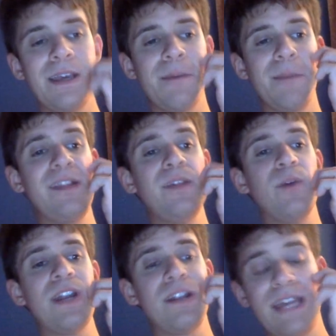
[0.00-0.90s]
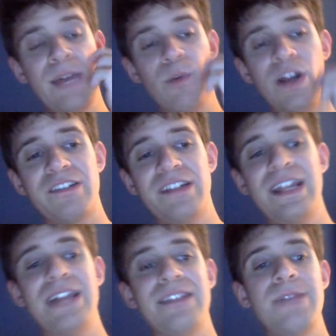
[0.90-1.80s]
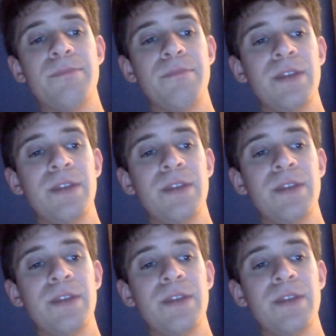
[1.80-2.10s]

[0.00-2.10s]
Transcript: Bayley went, then went on to say that they